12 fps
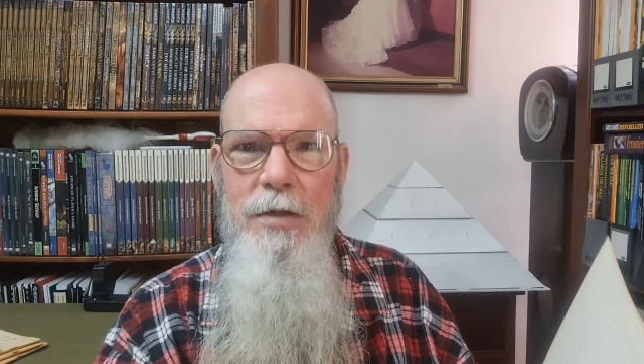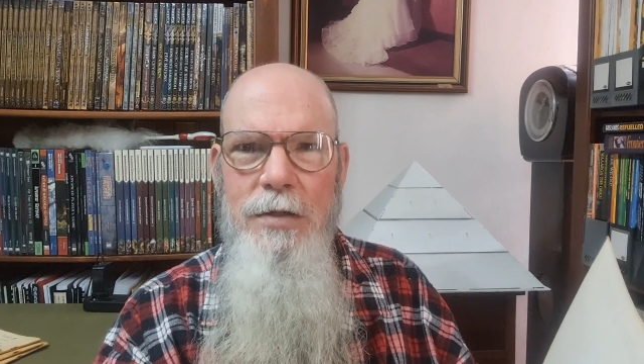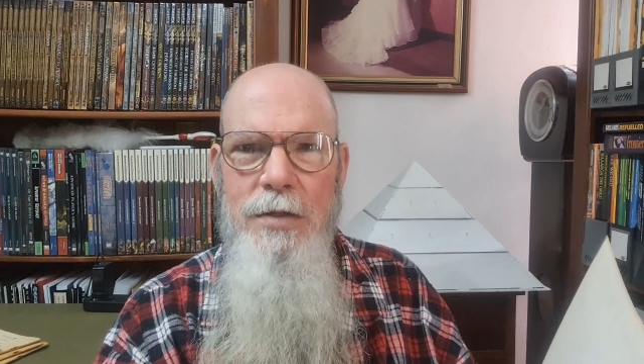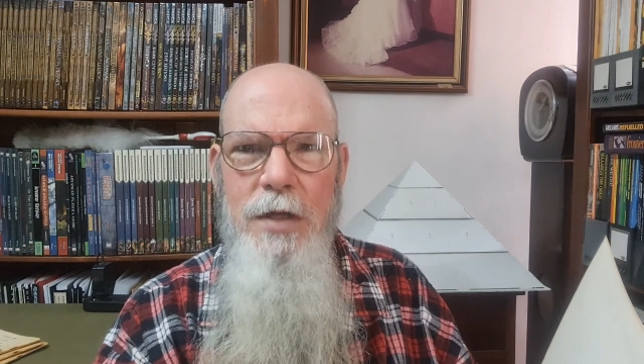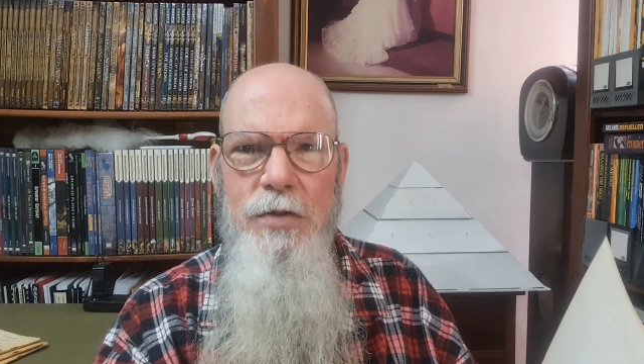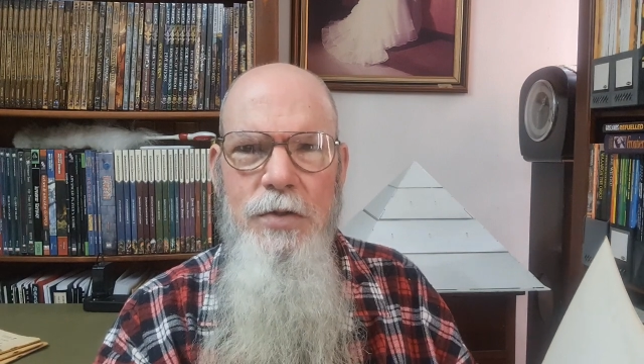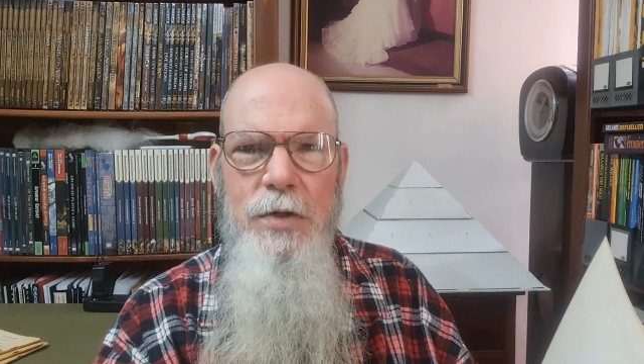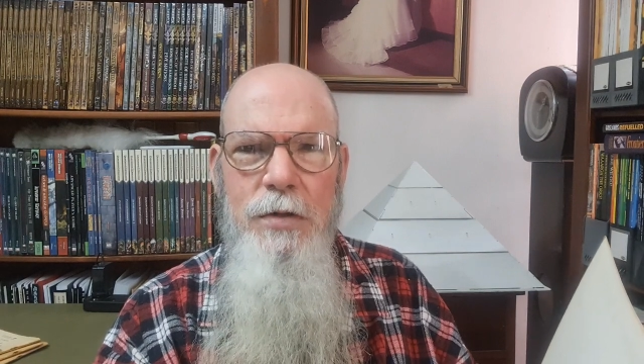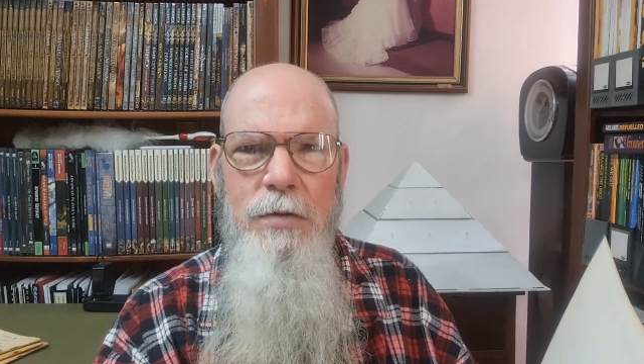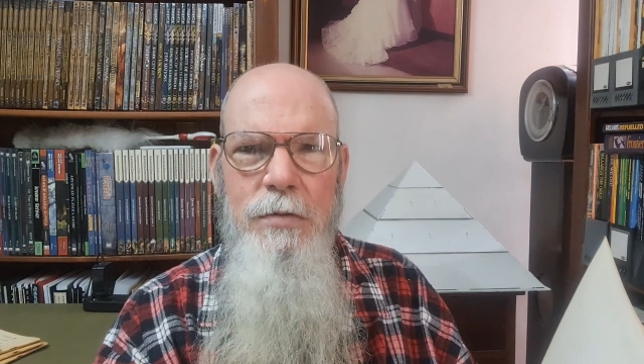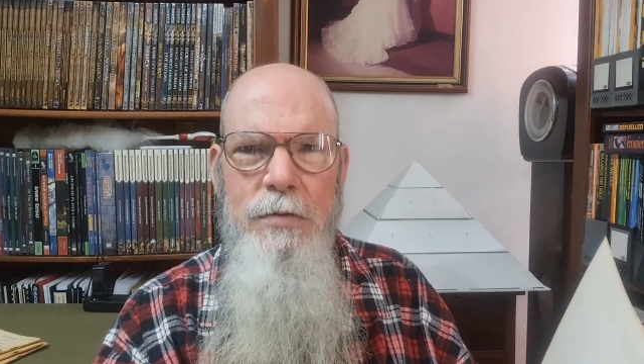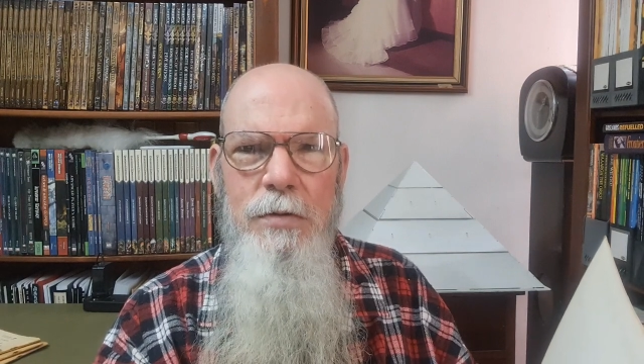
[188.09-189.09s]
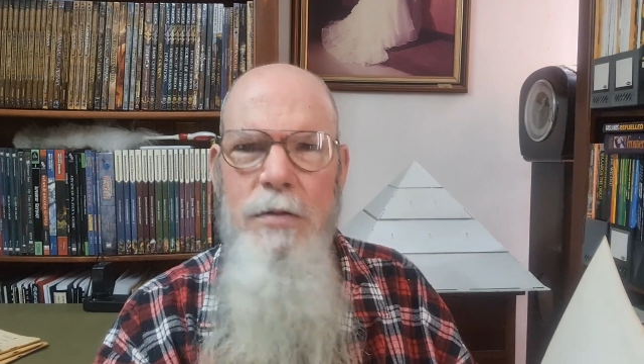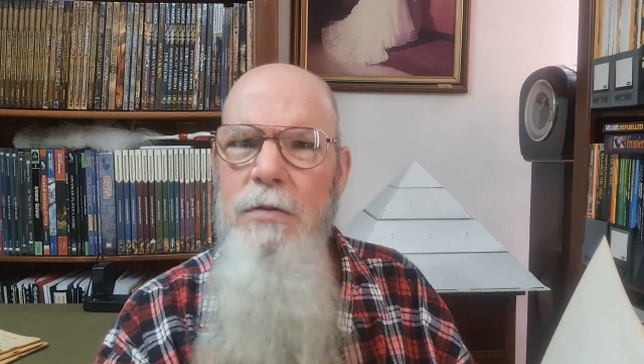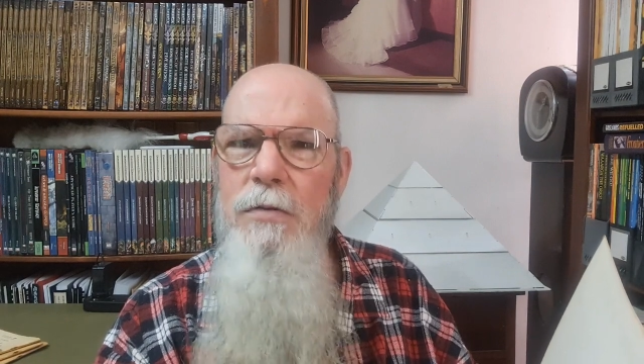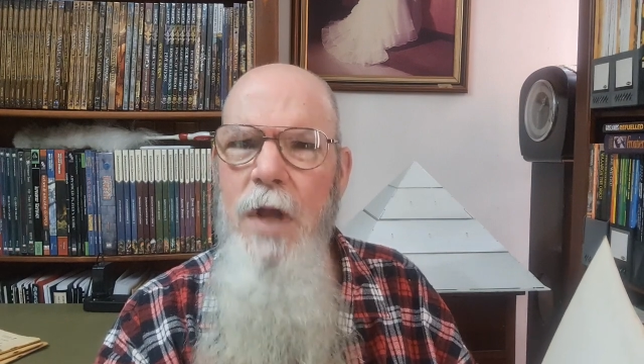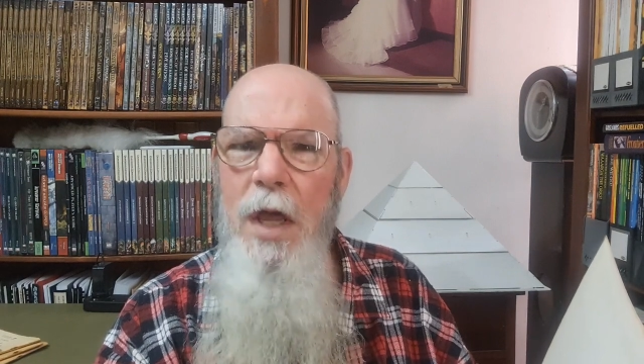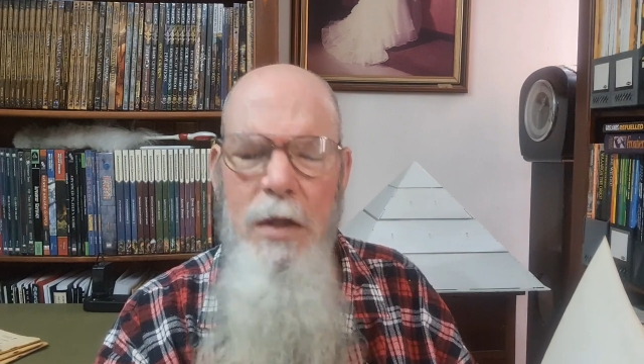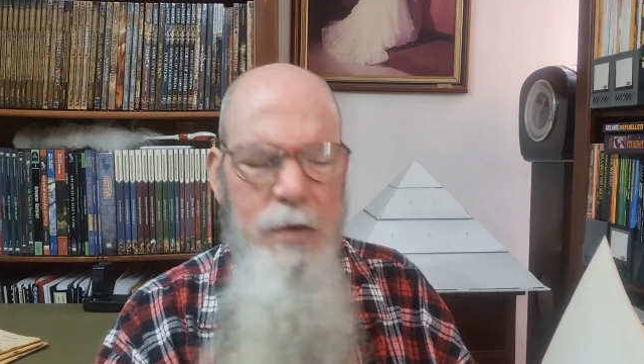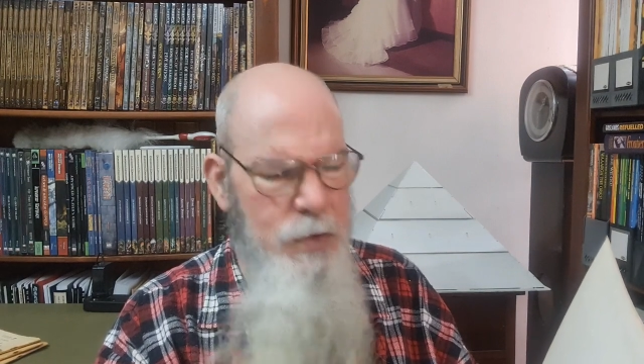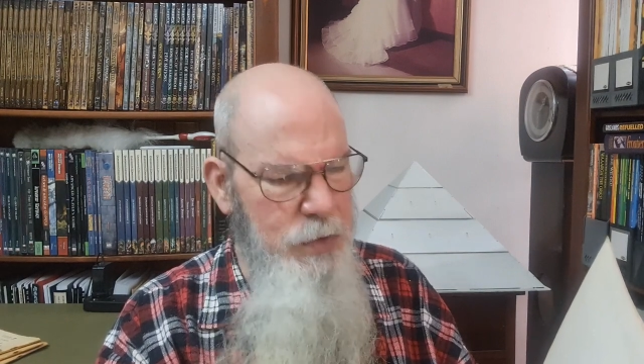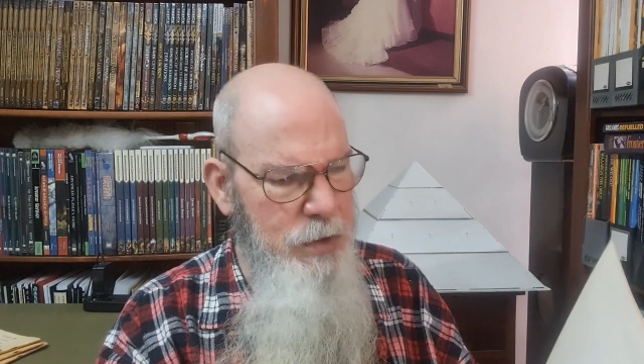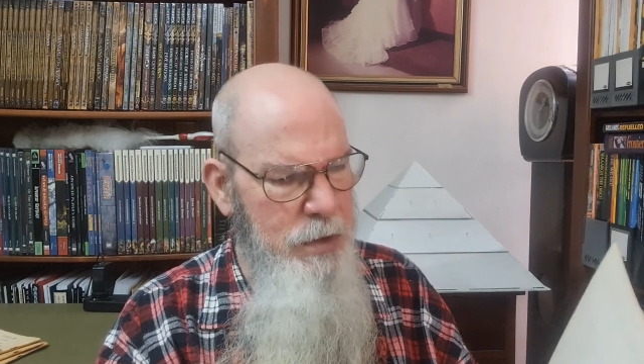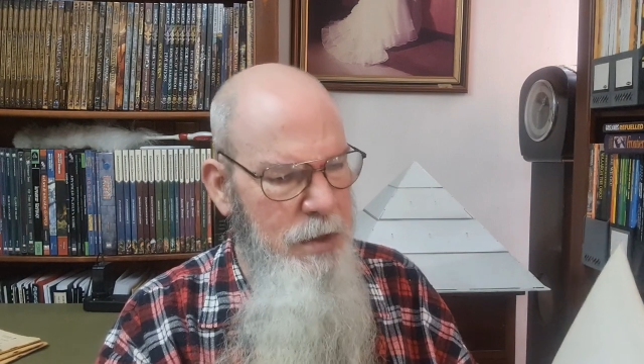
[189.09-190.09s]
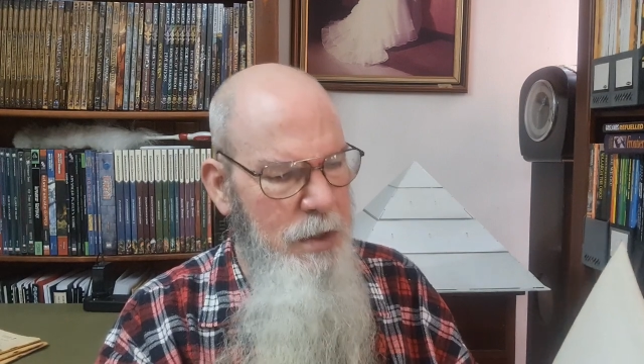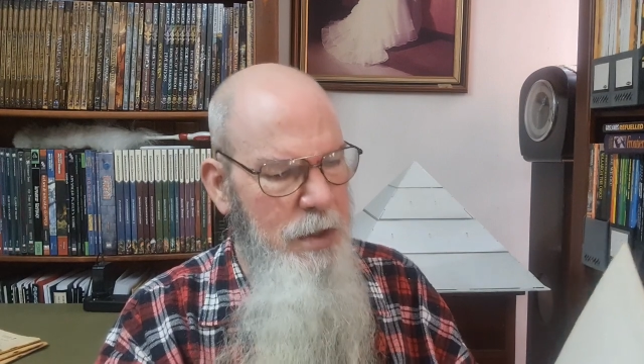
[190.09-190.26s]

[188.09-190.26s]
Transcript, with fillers: Is that true? Who knows?